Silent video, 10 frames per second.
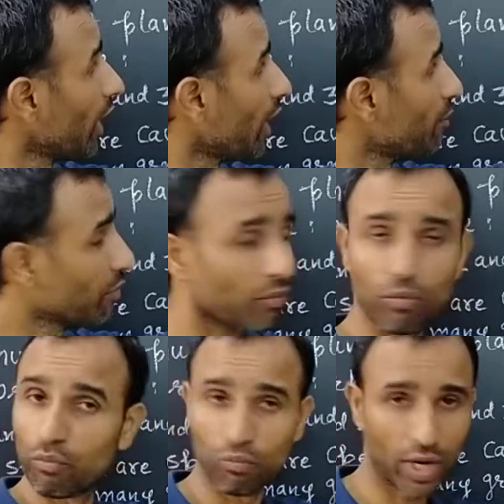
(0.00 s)

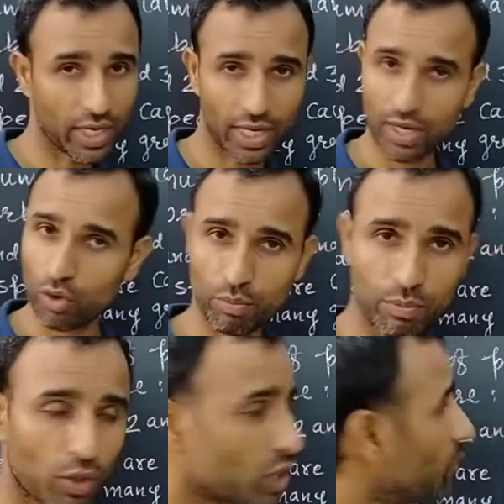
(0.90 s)
M1 cannot be
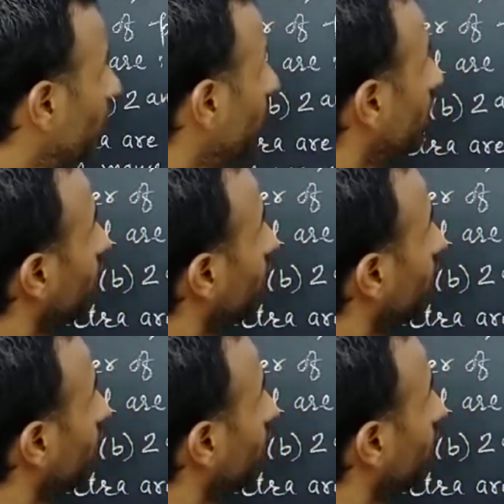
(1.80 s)
possible.